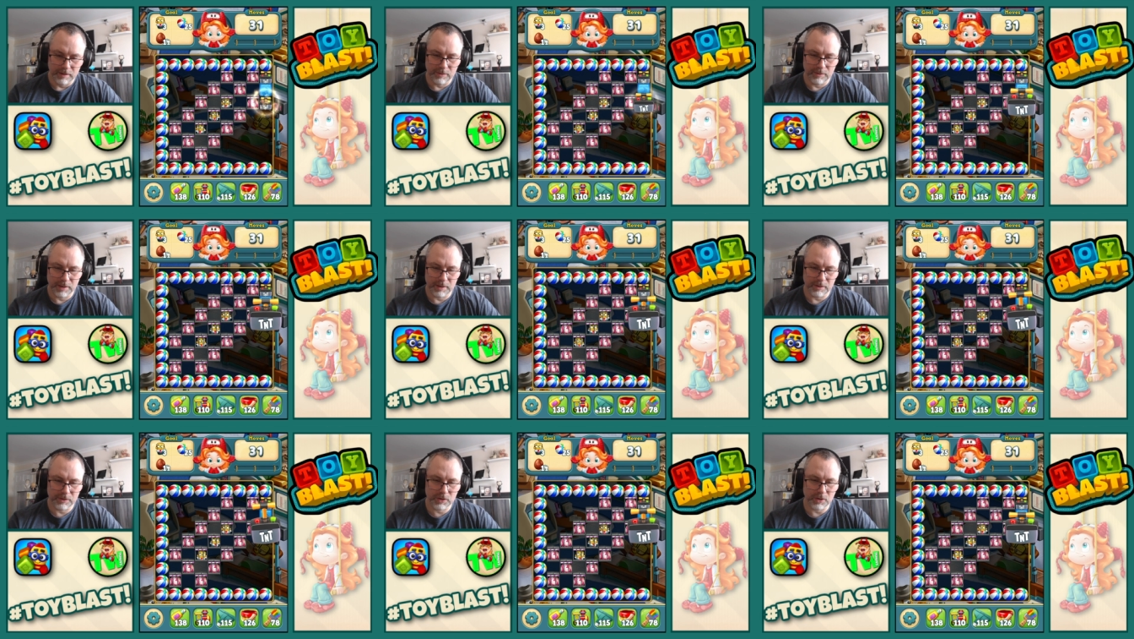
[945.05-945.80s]
Do it near
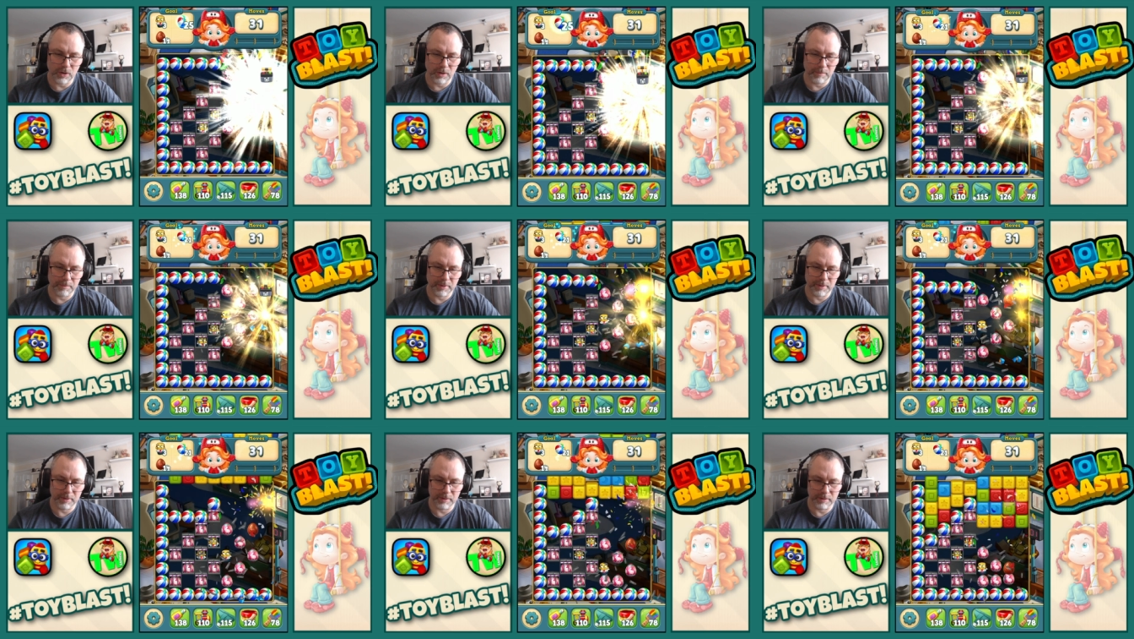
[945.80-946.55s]
the top
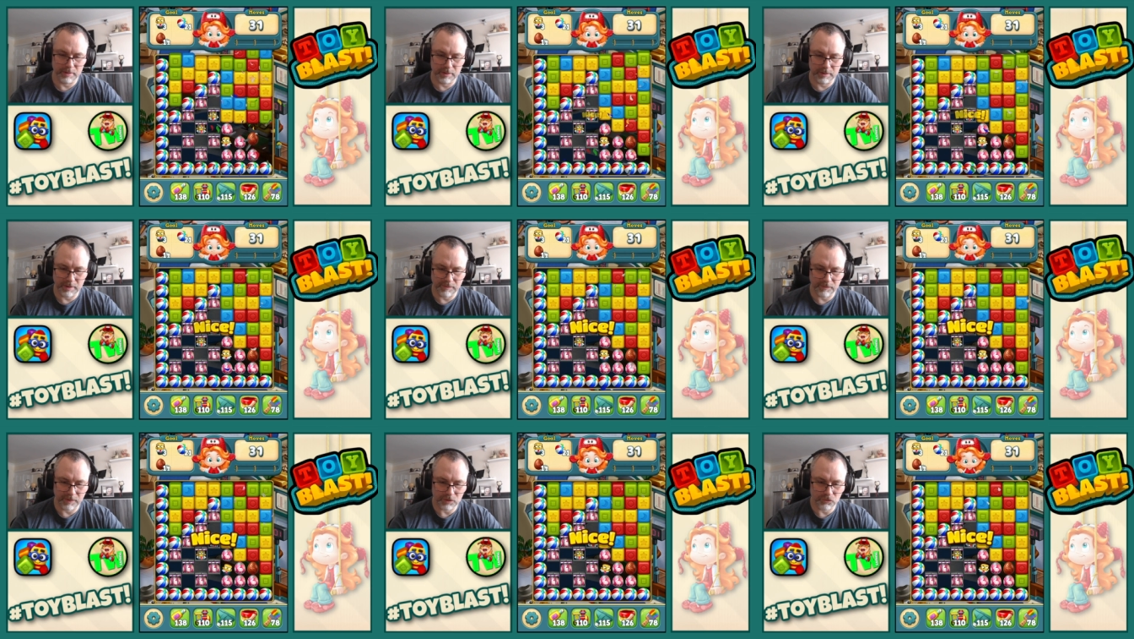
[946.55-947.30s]
and
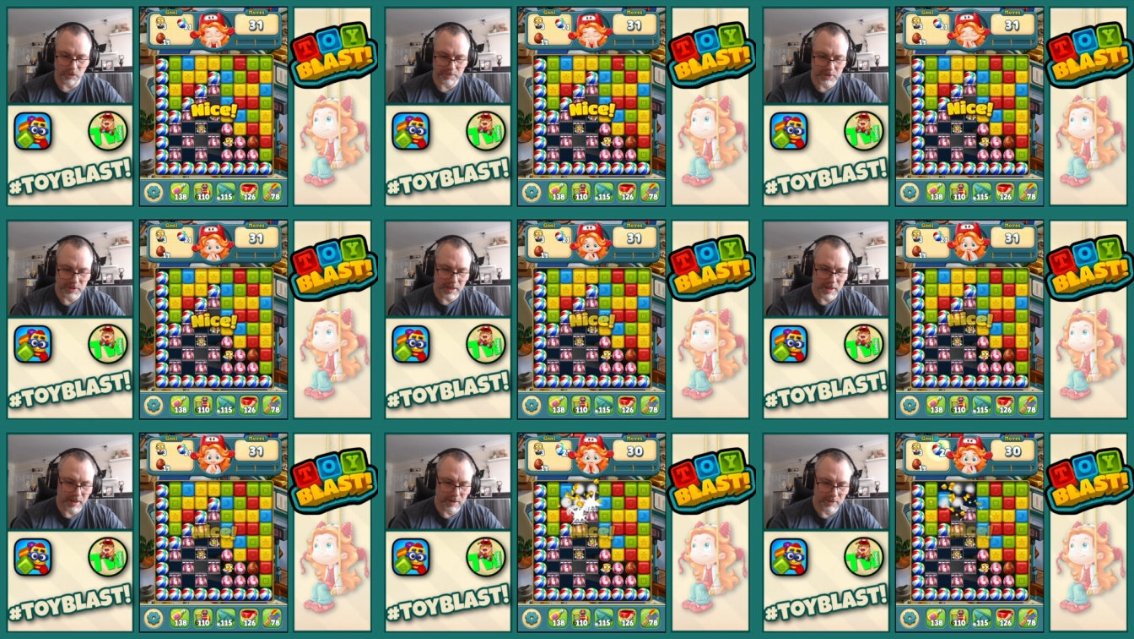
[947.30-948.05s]
everything drops
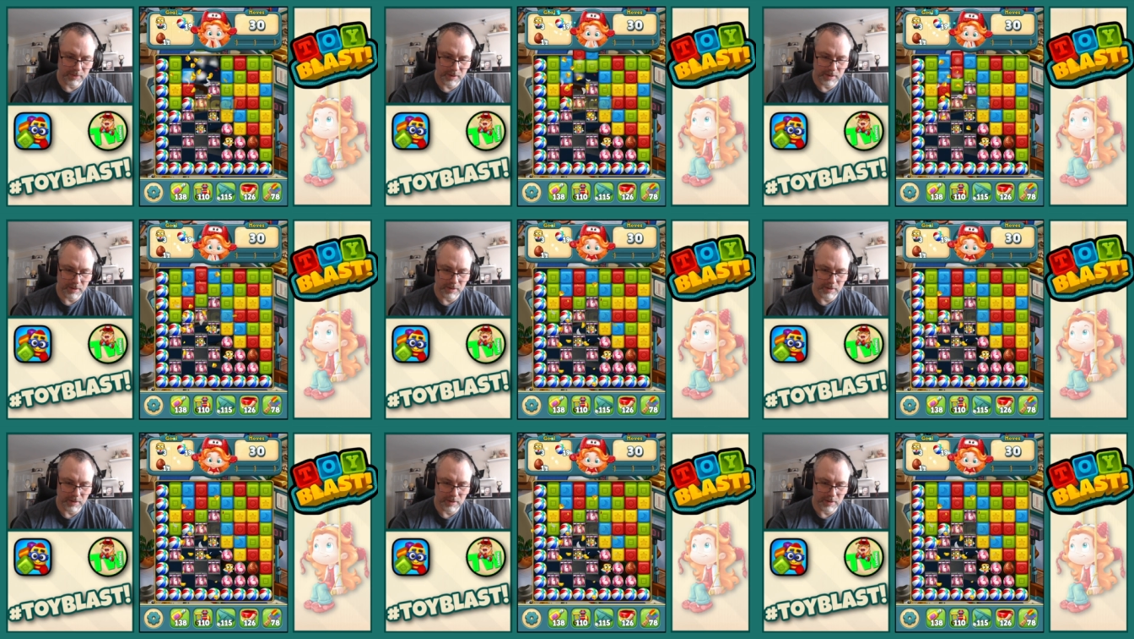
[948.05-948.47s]
down.